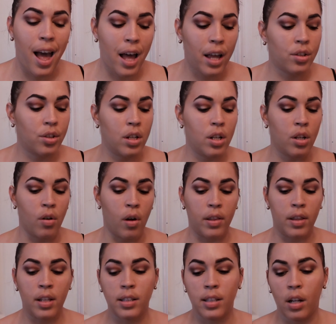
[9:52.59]
Actually no, I
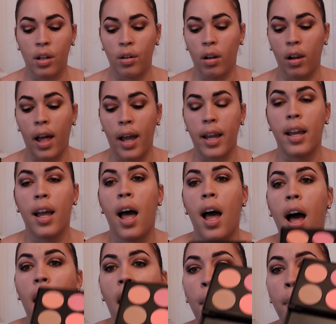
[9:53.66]
think it's a little light.
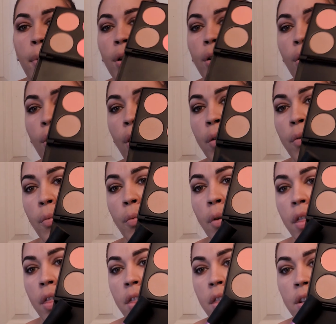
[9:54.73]
I'm gonna go in
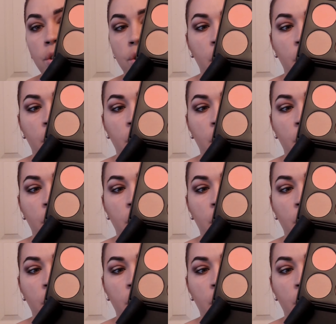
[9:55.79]
with the